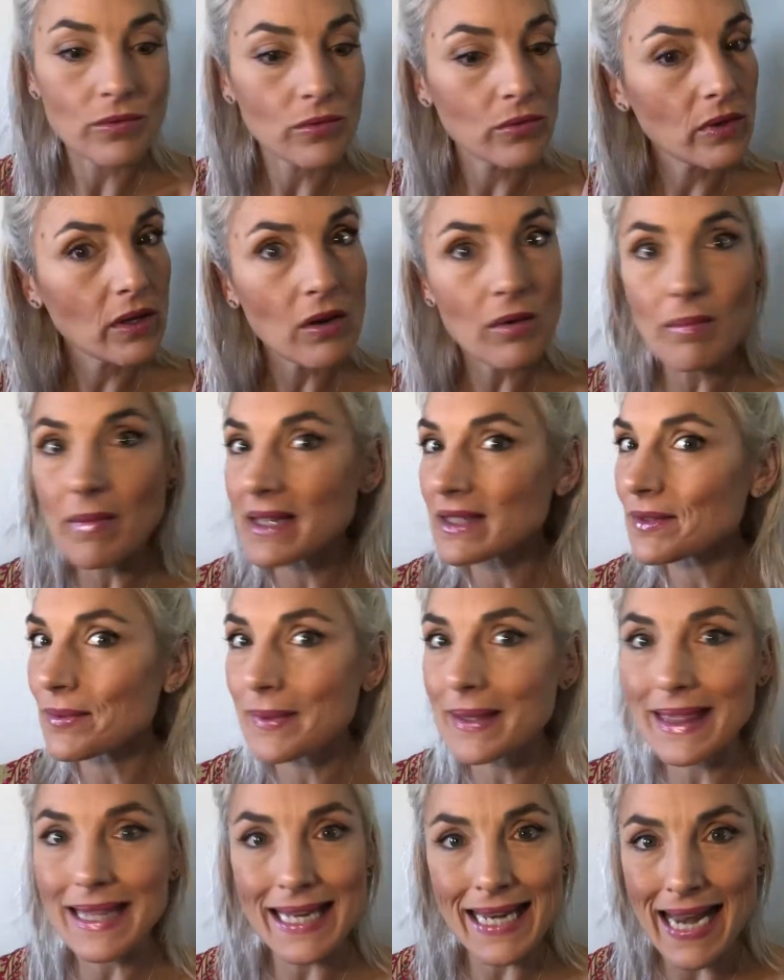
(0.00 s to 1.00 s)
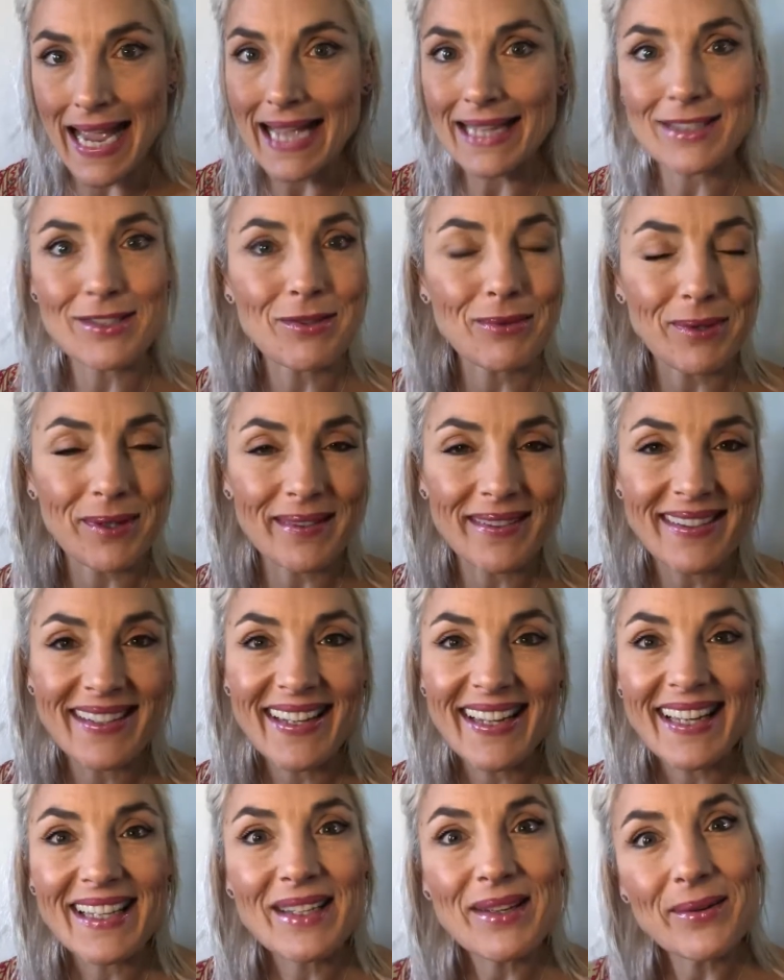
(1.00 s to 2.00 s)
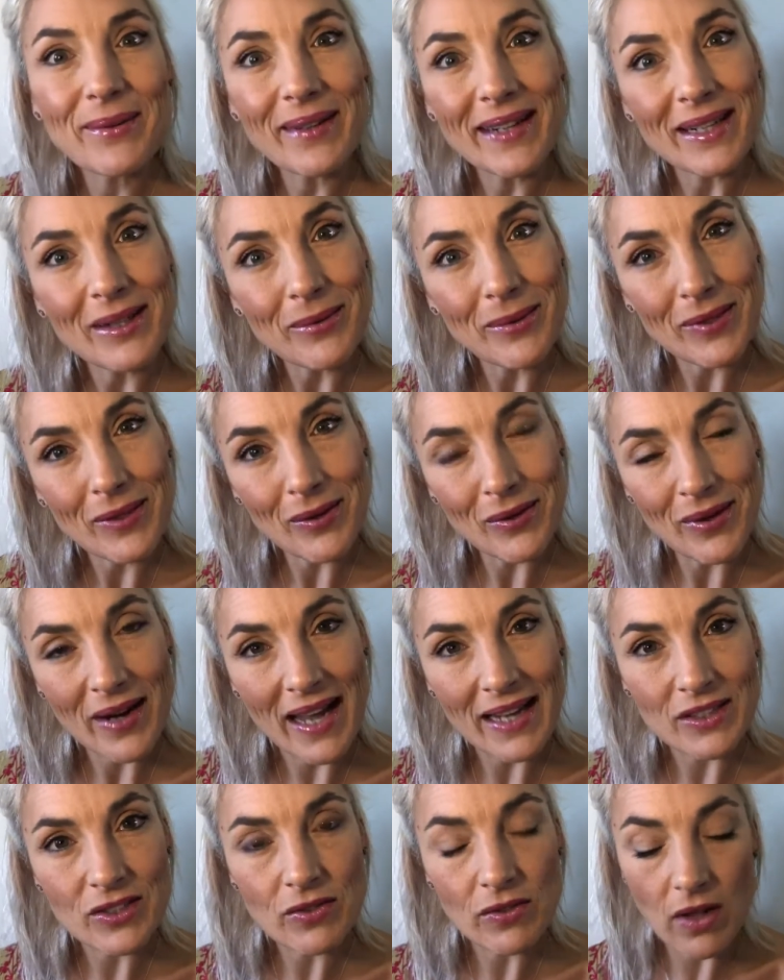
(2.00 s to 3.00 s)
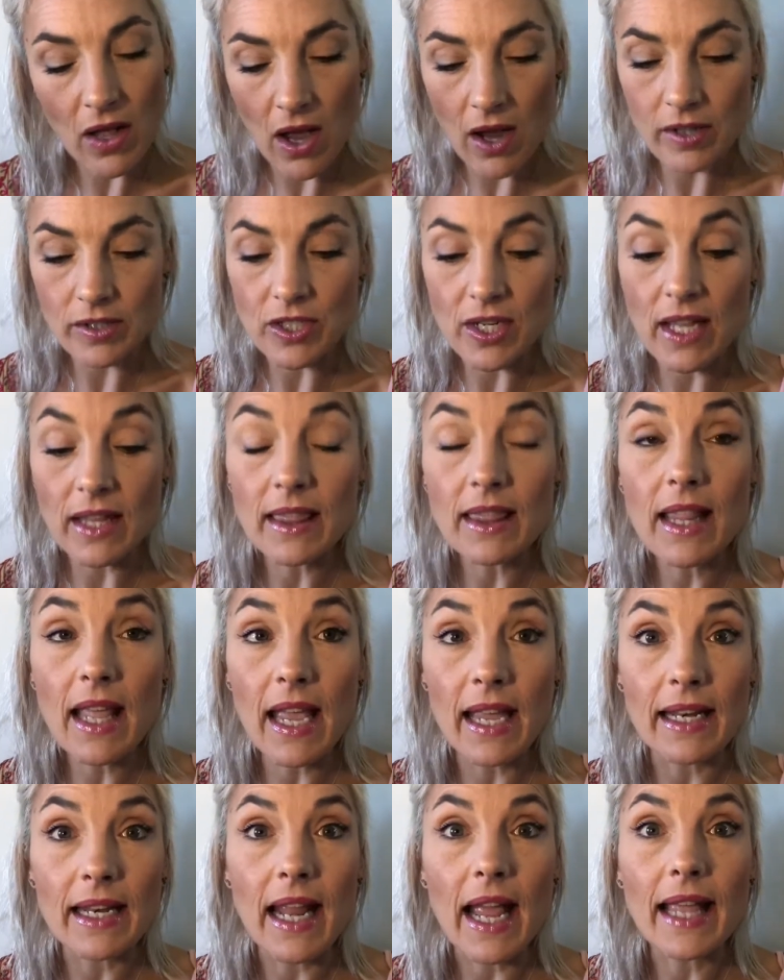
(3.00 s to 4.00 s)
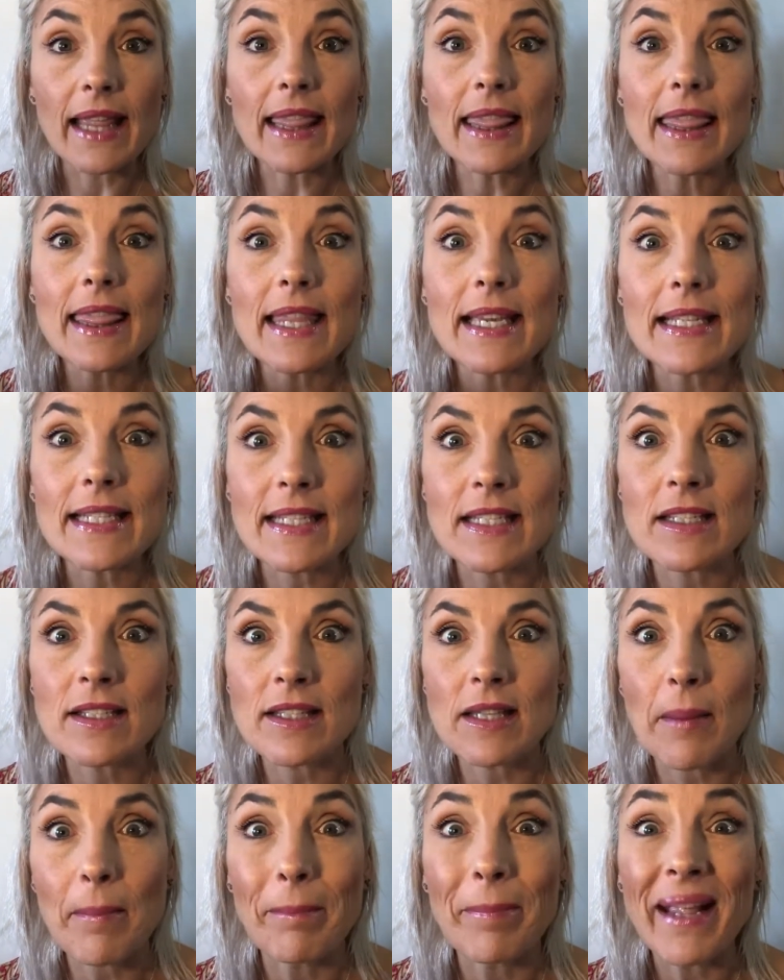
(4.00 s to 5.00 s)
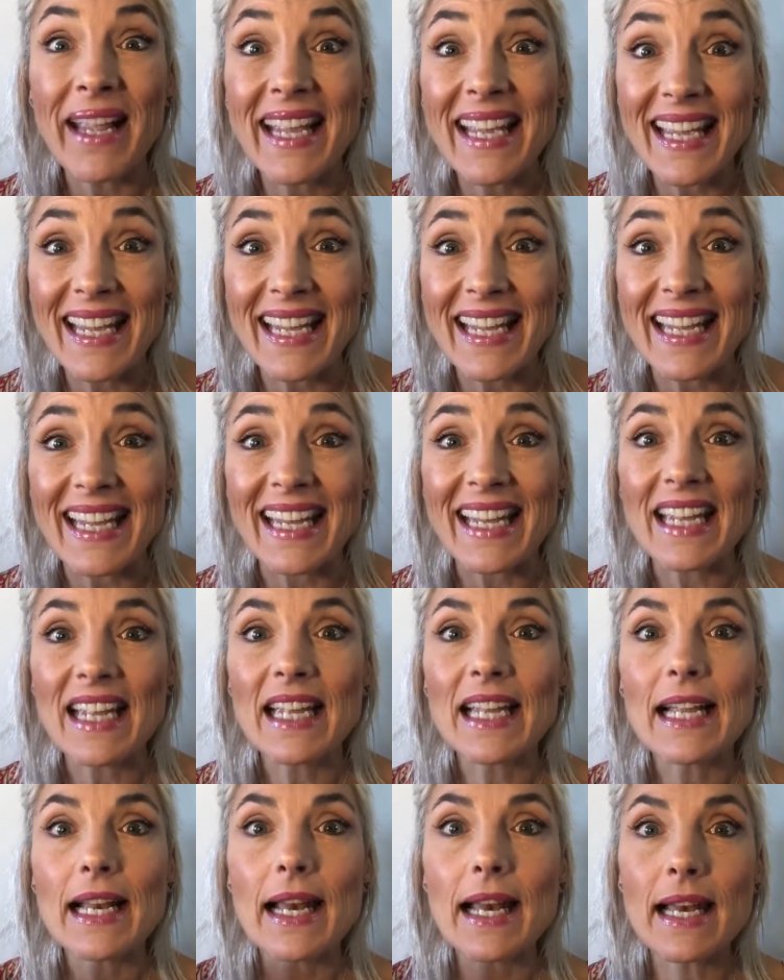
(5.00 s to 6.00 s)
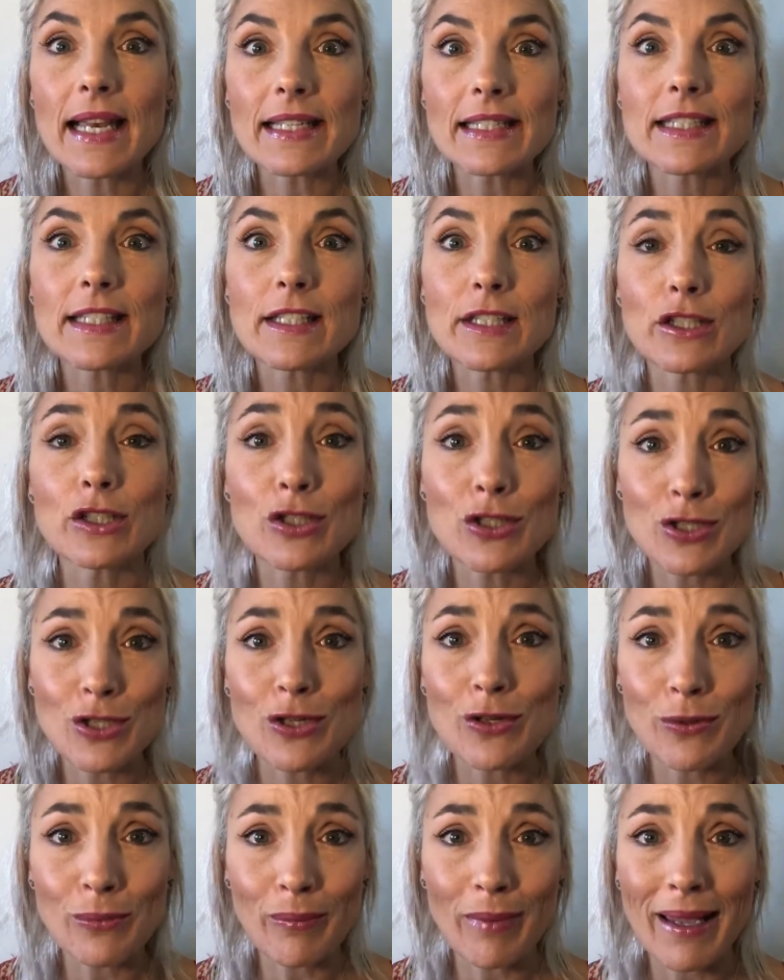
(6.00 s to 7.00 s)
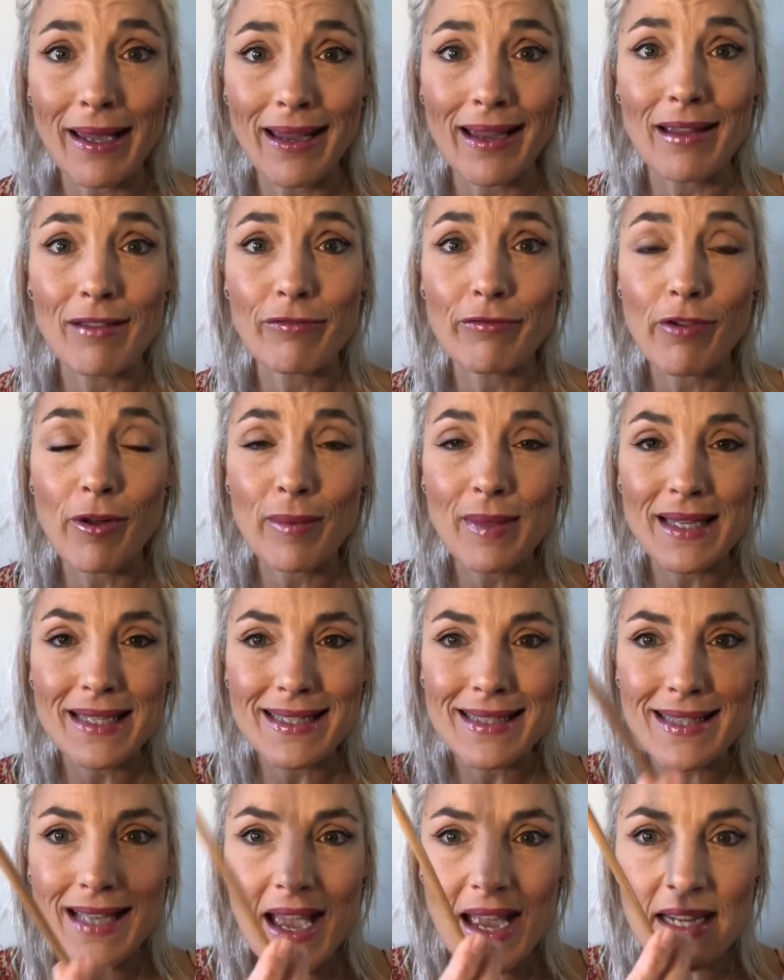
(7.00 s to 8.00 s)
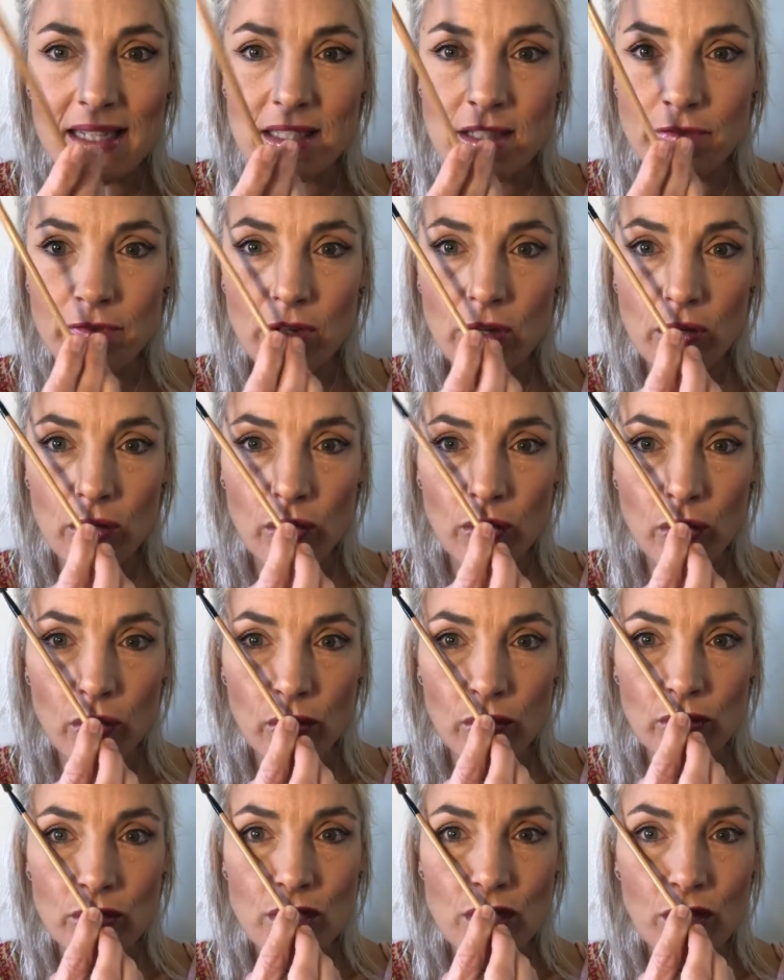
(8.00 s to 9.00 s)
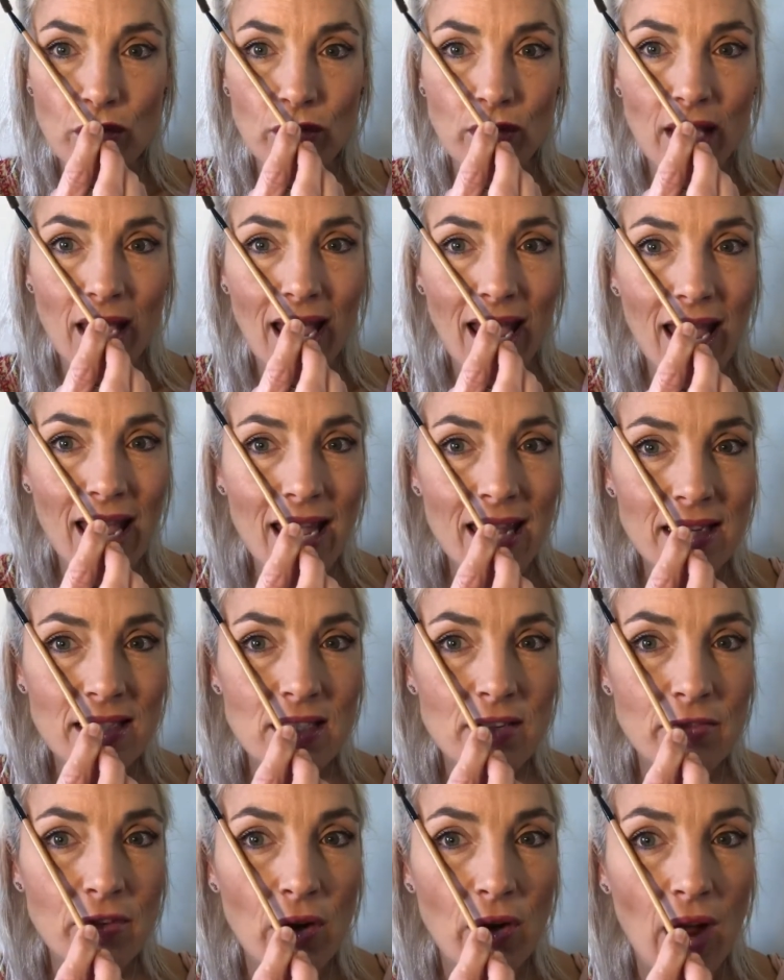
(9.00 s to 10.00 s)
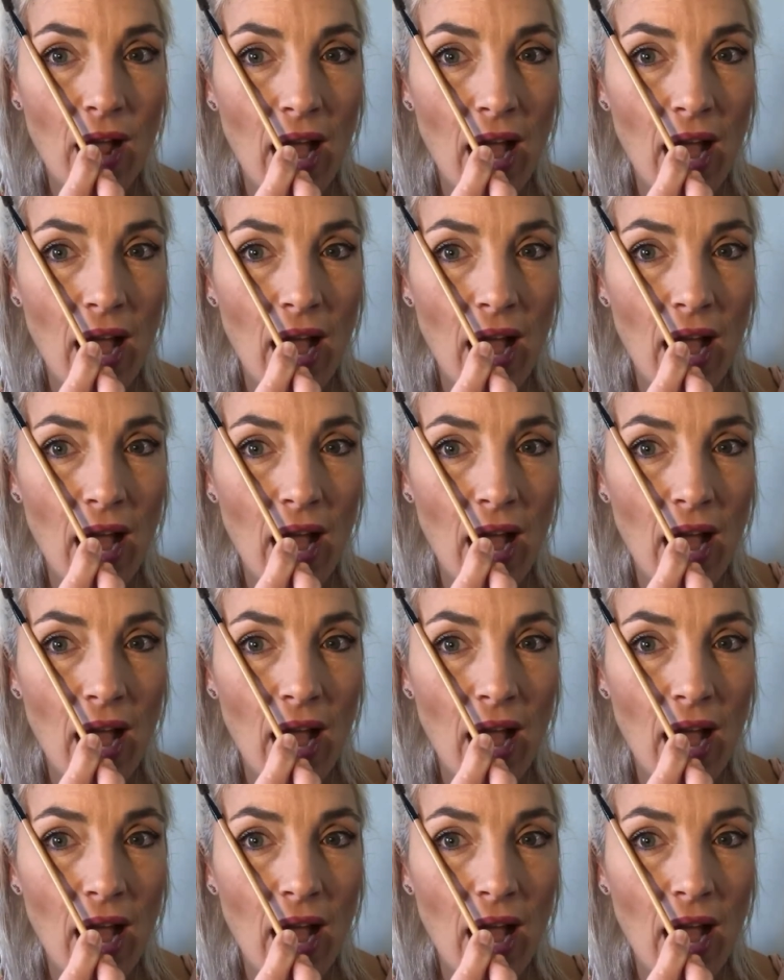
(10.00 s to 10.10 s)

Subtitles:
We don't mess with the natural. You work with your natural arch. And then, and this is the biggie, listen to me, from the side of your nose through the end of your